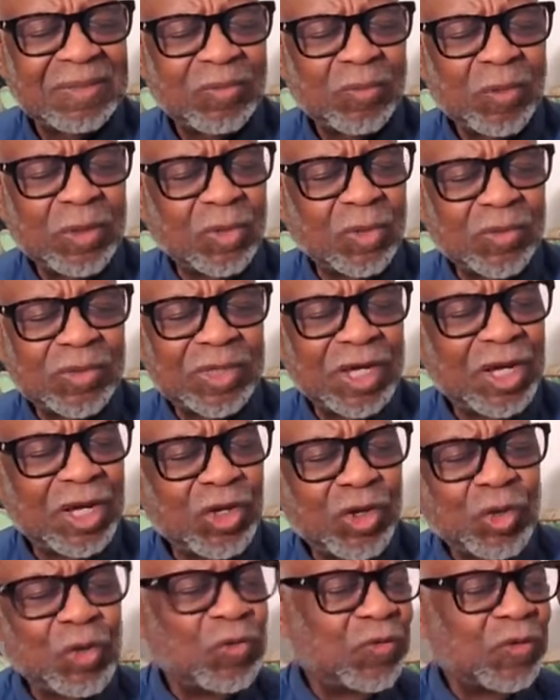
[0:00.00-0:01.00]
We don't
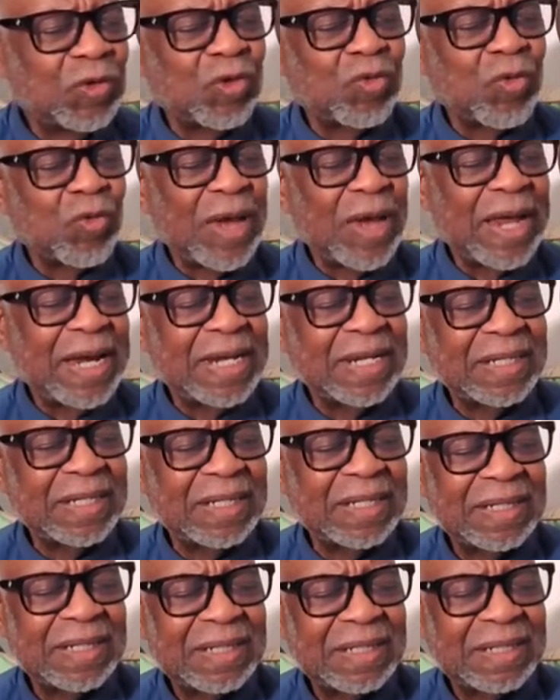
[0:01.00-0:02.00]
take you for granted.
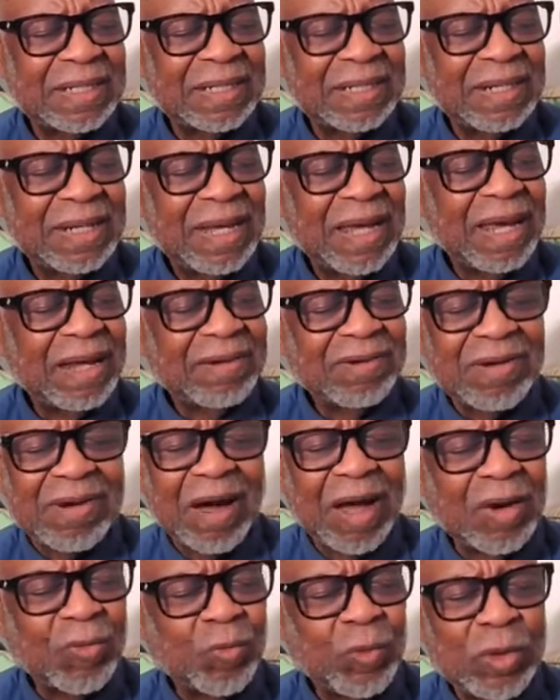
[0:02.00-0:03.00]
And
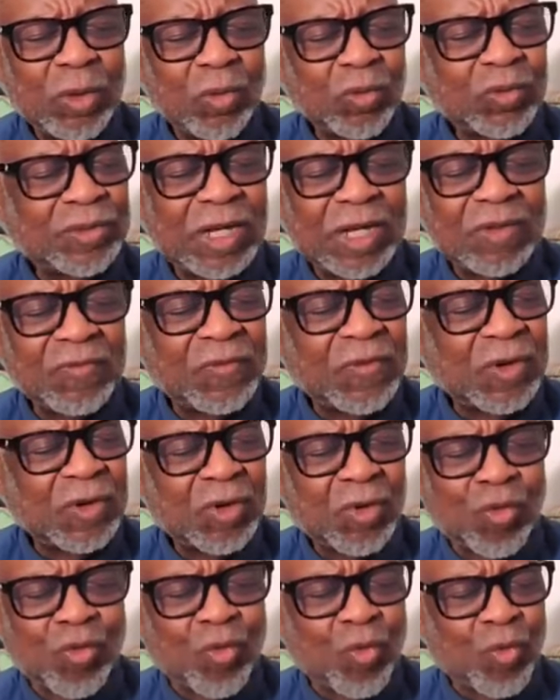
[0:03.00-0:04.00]
God, we don't take for
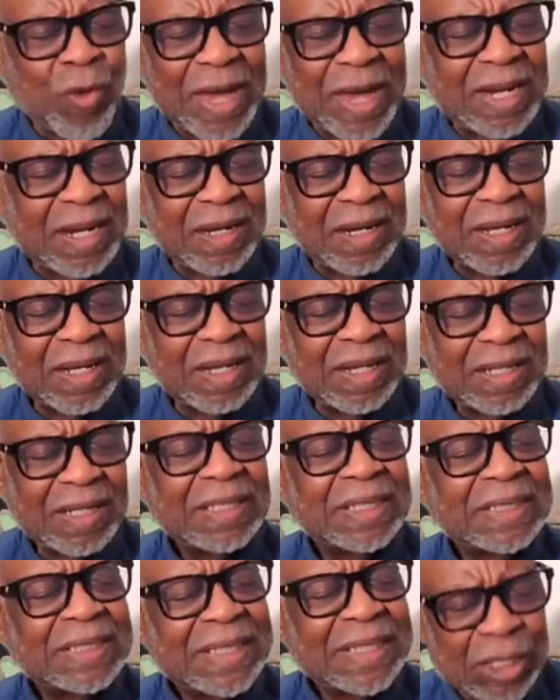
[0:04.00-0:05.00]
granted
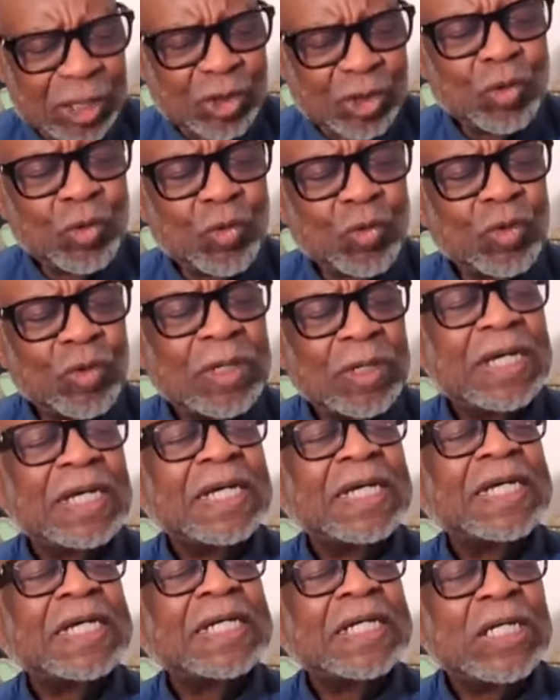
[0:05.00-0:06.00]
that you
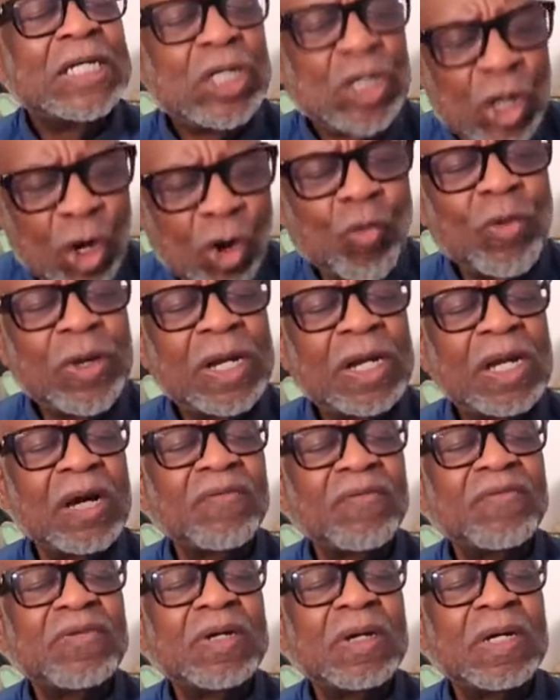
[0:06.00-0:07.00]
know we
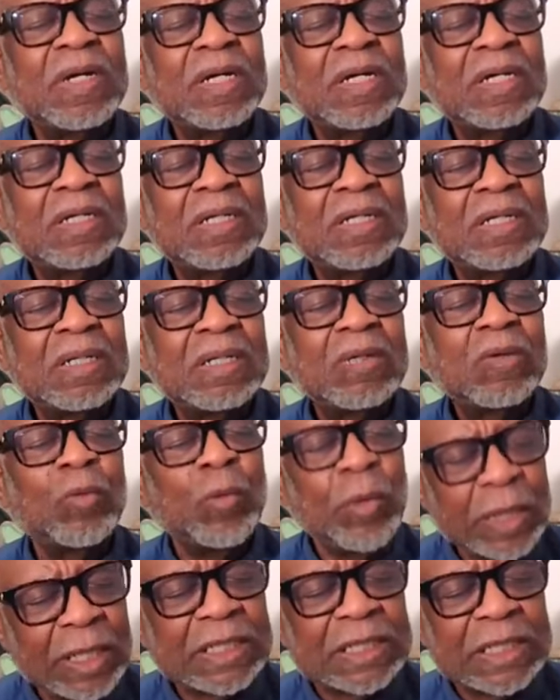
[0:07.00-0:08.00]
love you.
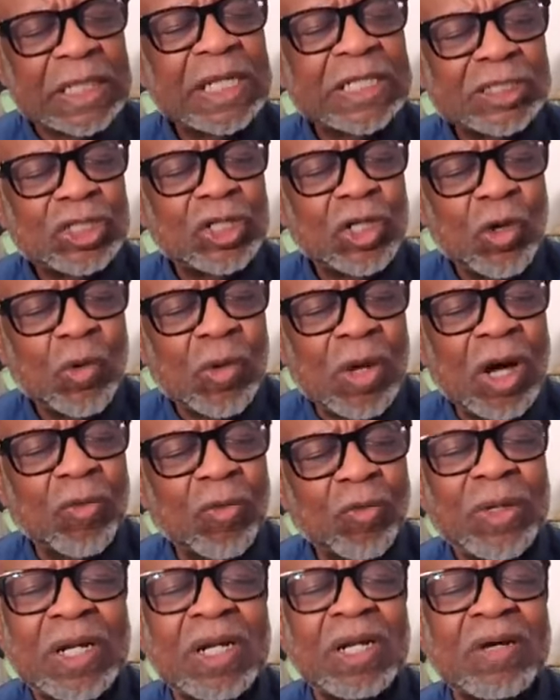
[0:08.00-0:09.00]
We need to let you know,
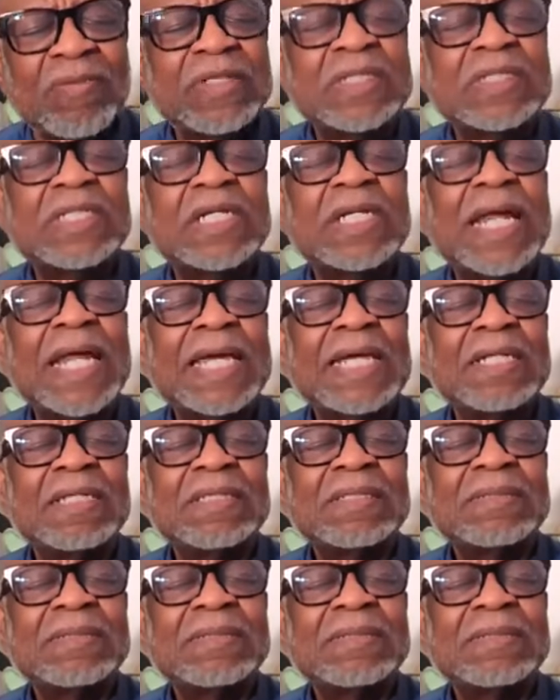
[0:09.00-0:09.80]
God, we love you tonight.